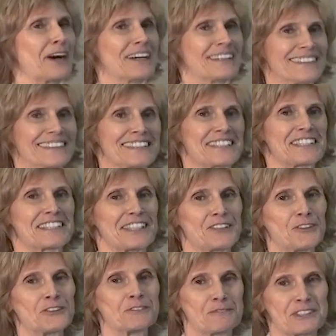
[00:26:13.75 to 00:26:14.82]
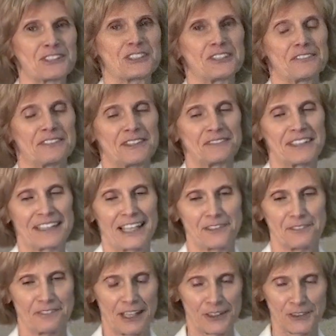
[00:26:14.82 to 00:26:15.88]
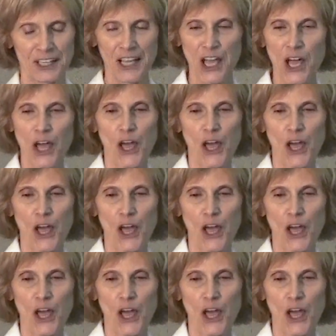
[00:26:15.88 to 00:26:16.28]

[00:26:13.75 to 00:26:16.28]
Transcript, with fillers: but this is an old picture of him that I found.